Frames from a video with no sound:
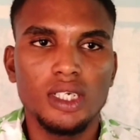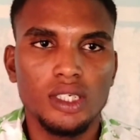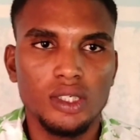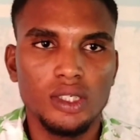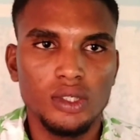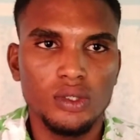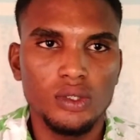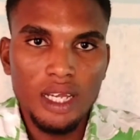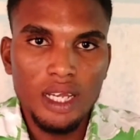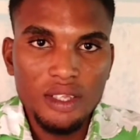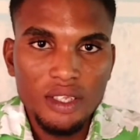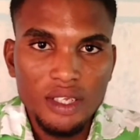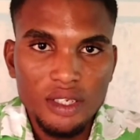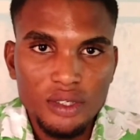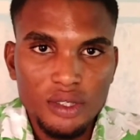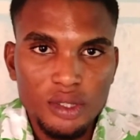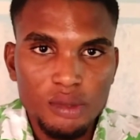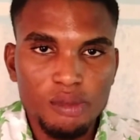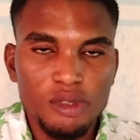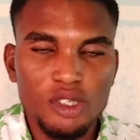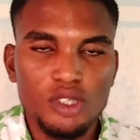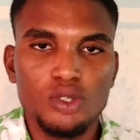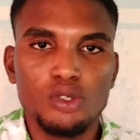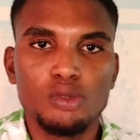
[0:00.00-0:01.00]
Direct entry
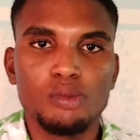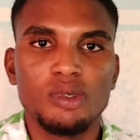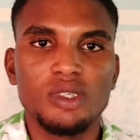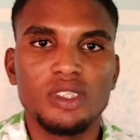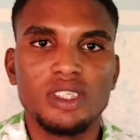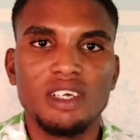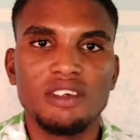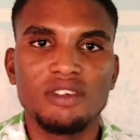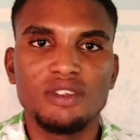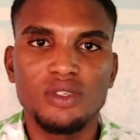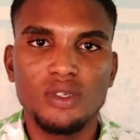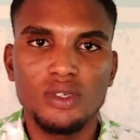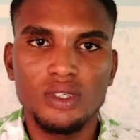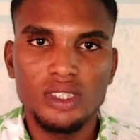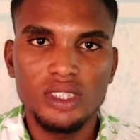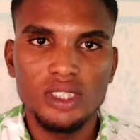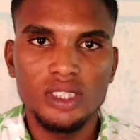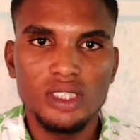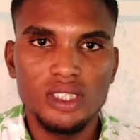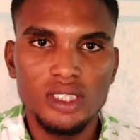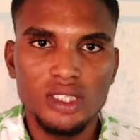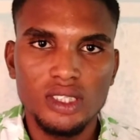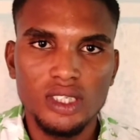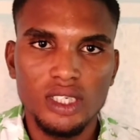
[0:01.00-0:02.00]
means you must have
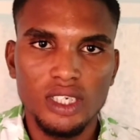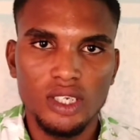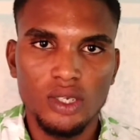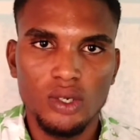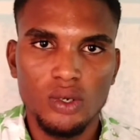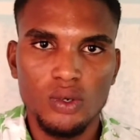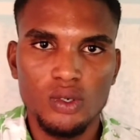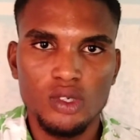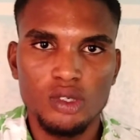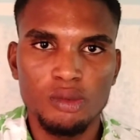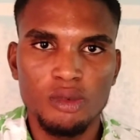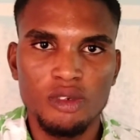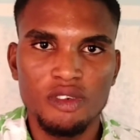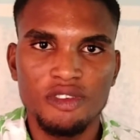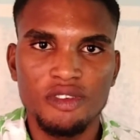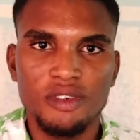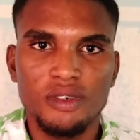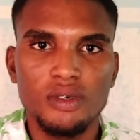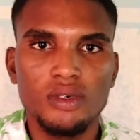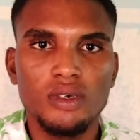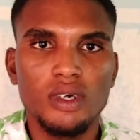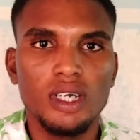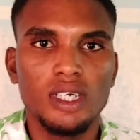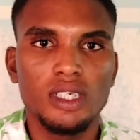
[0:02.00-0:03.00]
studied a course
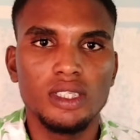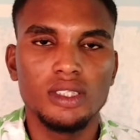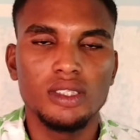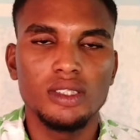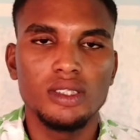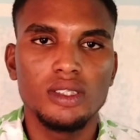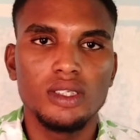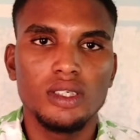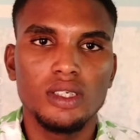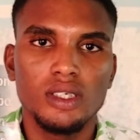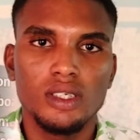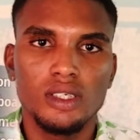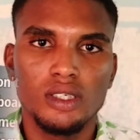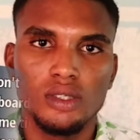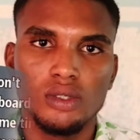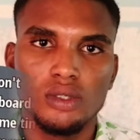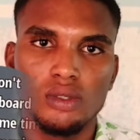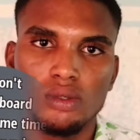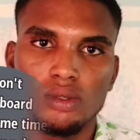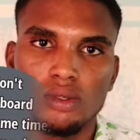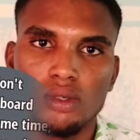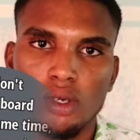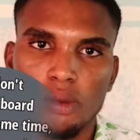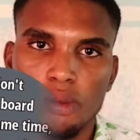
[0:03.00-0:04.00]
before and
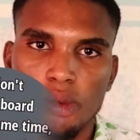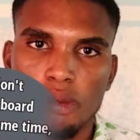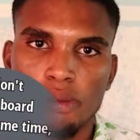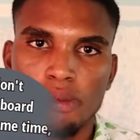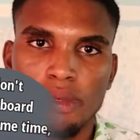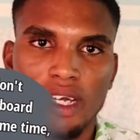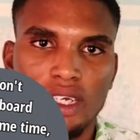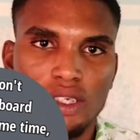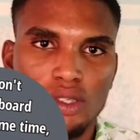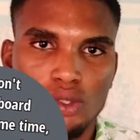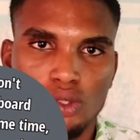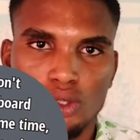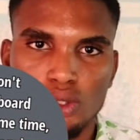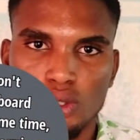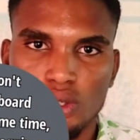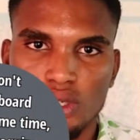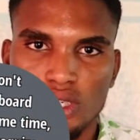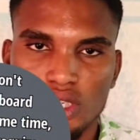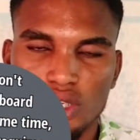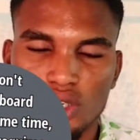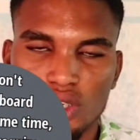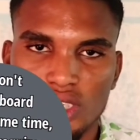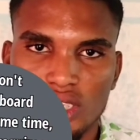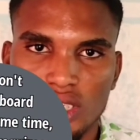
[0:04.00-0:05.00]
coming back to
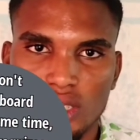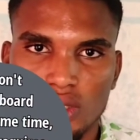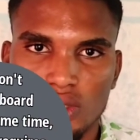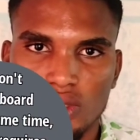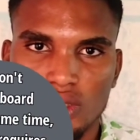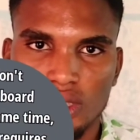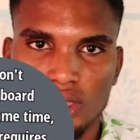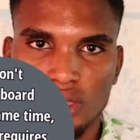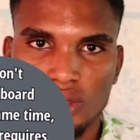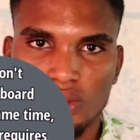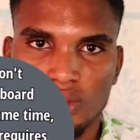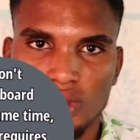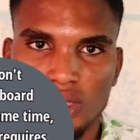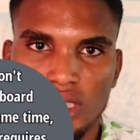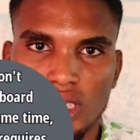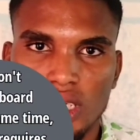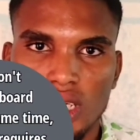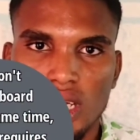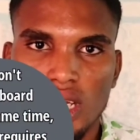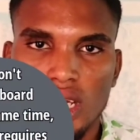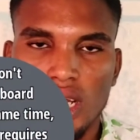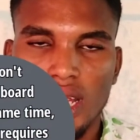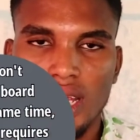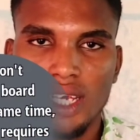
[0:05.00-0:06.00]
study your second degree,
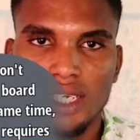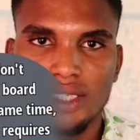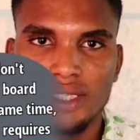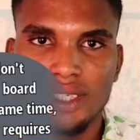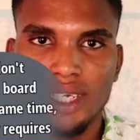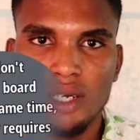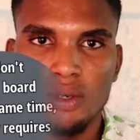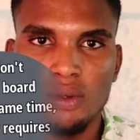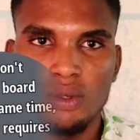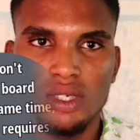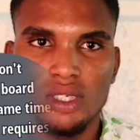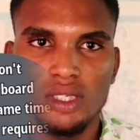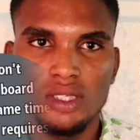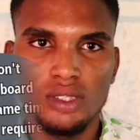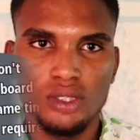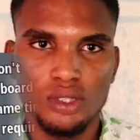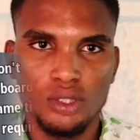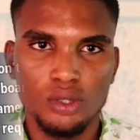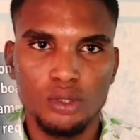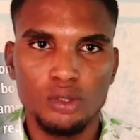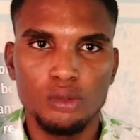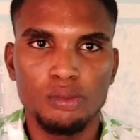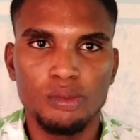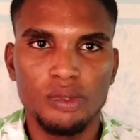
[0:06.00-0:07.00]
and that way it
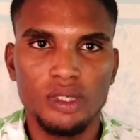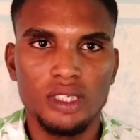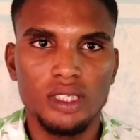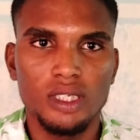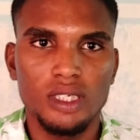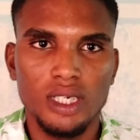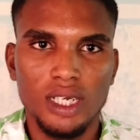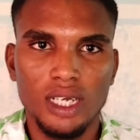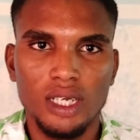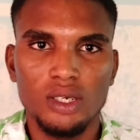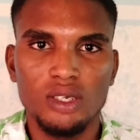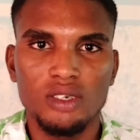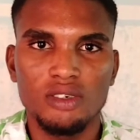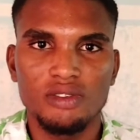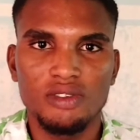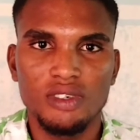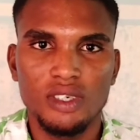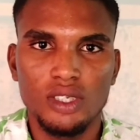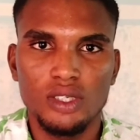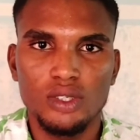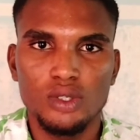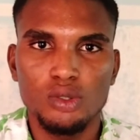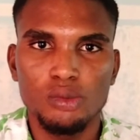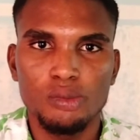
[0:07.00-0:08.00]
should be kind of a
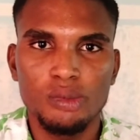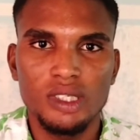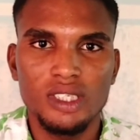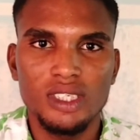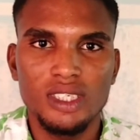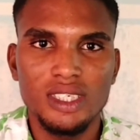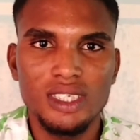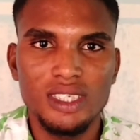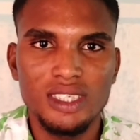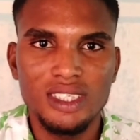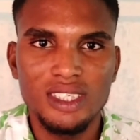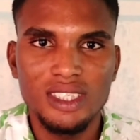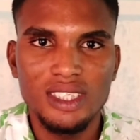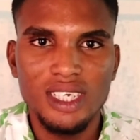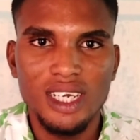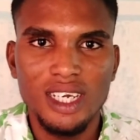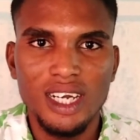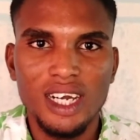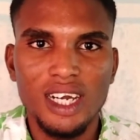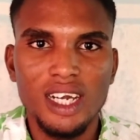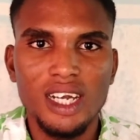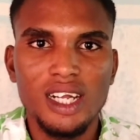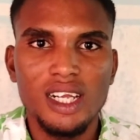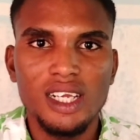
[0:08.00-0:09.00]
little bit
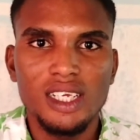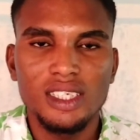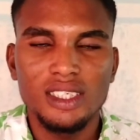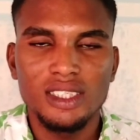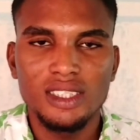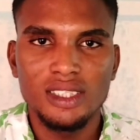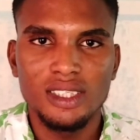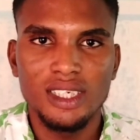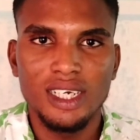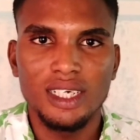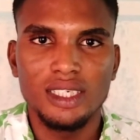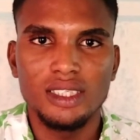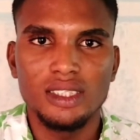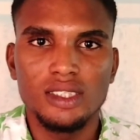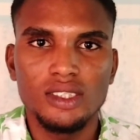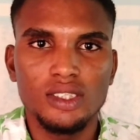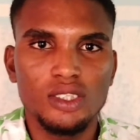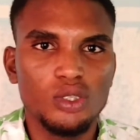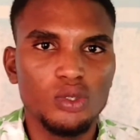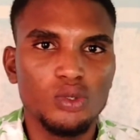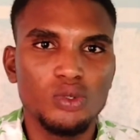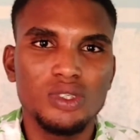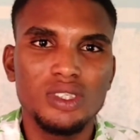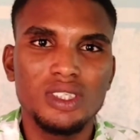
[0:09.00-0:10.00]
easier
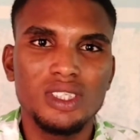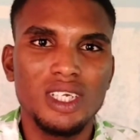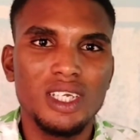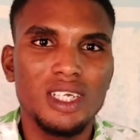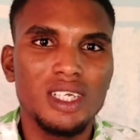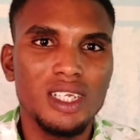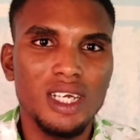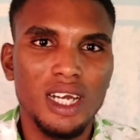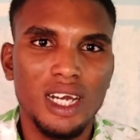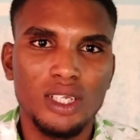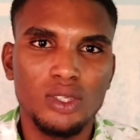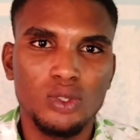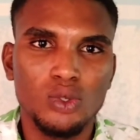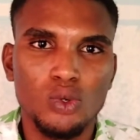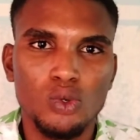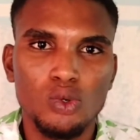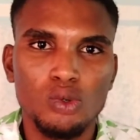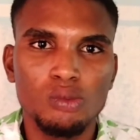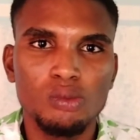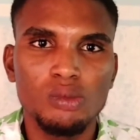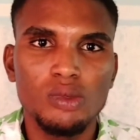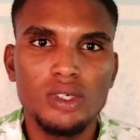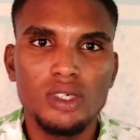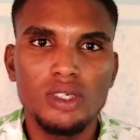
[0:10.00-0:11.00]
than staying at
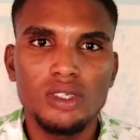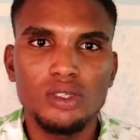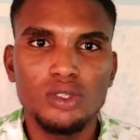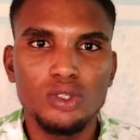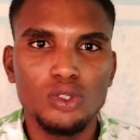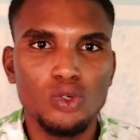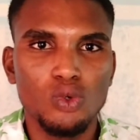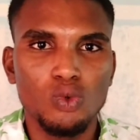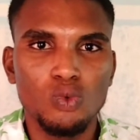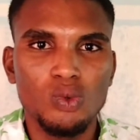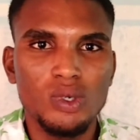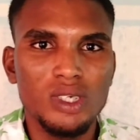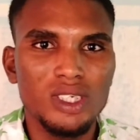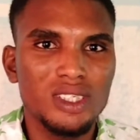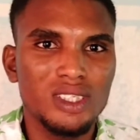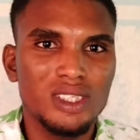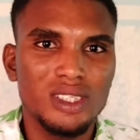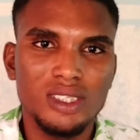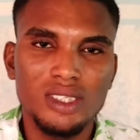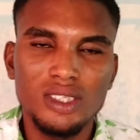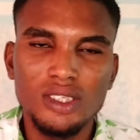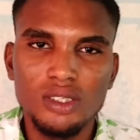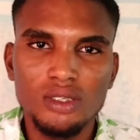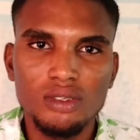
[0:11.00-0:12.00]
home, wasting.